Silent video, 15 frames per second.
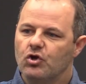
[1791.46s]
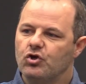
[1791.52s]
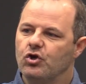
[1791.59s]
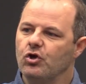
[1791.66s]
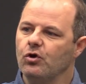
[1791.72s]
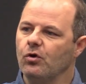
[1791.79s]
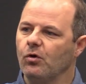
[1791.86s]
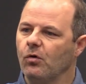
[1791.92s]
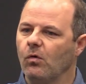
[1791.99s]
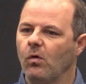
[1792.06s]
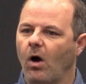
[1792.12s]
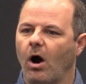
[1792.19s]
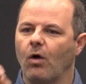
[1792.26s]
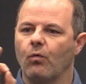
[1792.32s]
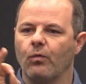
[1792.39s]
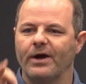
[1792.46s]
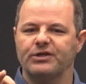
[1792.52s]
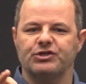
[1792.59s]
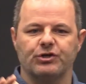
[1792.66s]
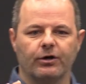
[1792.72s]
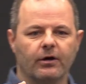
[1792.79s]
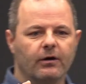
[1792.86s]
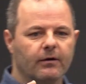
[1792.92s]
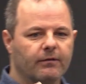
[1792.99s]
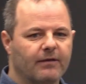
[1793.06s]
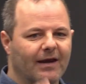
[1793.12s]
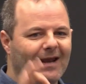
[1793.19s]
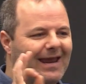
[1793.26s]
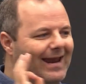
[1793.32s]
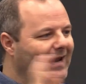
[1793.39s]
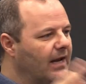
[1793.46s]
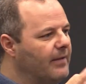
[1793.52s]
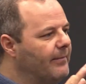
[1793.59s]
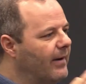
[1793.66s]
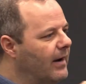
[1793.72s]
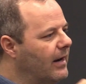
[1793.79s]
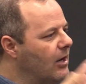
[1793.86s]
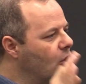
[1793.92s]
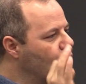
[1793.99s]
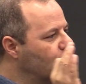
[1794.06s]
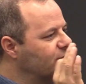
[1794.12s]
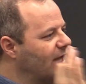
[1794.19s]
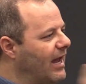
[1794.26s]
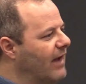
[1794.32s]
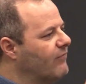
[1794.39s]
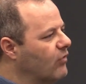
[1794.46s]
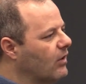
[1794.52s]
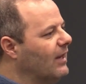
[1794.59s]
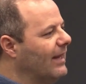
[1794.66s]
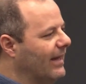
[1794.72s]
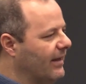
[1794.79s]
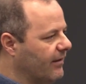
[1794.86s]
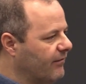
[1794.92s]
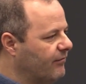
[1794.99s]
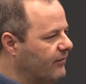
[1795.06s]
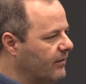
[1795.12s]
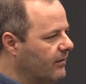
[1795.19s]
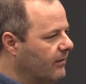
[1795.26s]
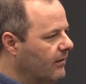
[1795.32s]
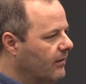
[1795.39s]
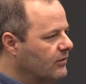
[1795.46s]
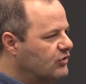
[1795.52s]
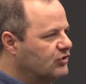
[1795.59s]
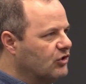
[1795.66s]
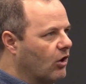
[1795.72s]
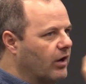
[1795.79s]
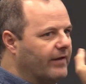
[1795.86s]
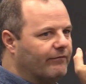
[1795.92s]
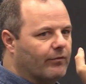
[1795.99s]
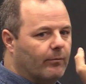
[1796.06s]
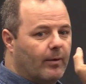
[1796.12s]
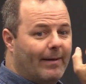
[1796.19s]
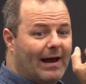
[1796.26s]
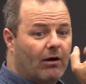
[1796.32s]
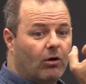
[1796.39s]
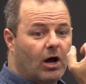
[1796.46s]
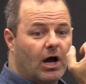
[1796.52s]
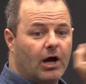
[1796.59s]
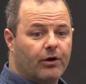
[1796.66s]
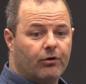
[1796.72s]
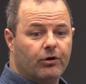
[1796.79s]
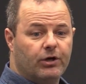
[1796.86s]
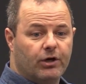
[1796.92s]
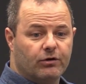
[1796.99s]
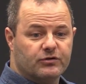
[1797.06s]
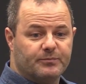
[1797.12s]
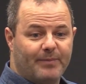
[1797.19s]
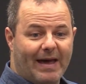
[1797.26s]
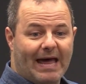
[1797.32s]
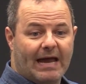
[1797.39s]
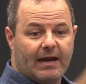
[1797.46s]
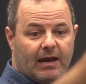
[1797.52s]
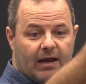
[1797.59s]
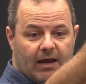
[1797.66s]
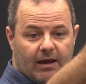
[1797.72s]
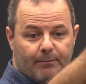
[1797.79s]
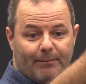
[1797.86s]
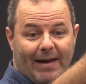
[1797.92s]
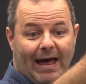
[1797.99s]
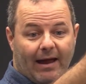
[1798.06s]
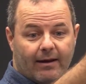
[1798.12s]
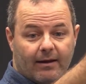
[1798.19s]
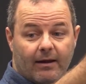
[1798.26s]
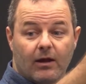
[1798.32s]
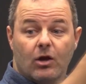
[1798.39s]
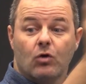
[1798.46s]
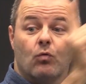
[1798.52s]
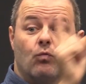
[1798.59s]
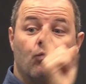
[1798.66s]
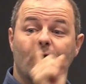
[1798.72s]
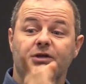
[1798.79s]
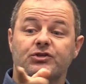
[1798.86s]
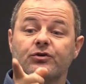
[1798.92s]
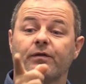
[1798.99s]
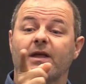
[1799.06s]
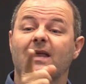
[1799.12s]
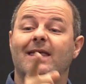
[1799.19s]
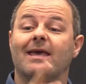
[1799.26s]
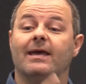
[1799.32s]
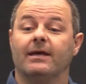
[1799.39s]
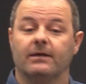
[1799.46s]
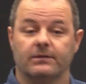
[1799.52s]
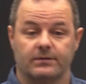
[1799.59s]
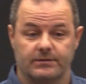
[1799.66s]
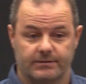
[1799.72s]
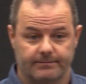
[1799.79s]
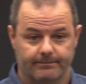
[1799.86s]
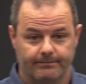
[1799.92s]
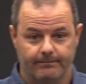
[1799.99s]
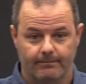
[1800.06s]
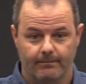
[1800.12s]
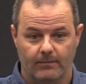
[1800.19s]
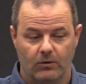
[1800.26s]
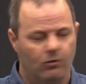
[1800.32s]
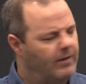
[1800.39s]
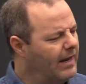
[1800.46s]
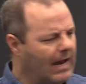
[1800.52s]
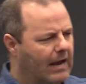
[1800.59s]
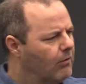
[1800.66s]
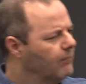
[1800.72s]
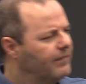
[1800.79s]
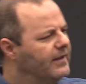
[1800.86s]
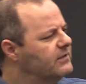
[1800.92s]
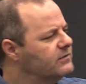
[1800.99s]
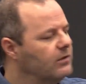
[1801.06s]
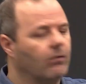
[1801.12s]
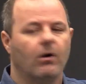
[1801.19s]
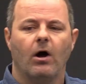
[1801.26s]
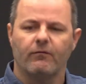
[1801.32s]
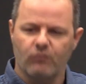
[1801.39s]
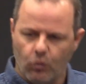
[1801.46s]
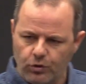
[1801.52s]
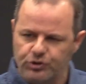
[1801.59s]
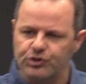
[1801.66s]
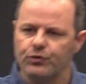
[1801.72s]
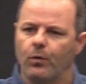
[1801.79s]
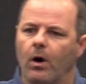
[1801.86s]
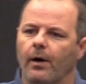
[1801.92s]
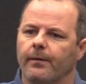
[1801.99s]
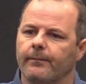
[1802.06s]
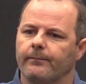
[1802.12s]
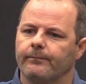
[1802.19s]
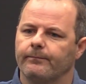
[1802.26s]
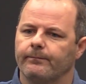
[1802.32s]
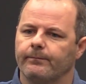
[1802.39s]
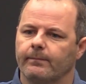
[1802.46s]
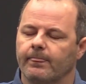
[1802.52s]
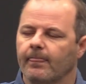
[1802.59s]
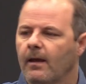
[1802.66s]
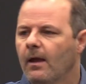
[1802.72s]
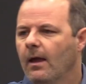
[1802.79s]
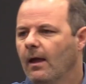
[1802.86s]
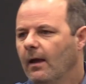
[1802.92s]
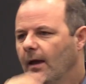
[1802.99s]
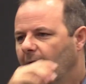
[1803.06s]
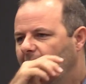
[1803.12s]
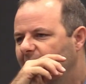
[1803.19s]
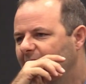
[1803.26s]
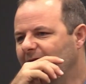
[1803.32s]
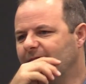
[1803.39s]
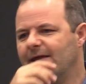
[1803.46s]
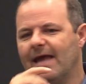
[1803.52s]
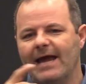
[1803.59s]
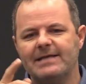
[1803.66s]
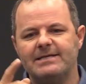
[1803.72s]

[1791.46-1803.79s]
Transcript: You are richer than anybody who's ever lived, starting from about 100 years back and back. Richer than kings. You think, I don't think so. Of course you are. In the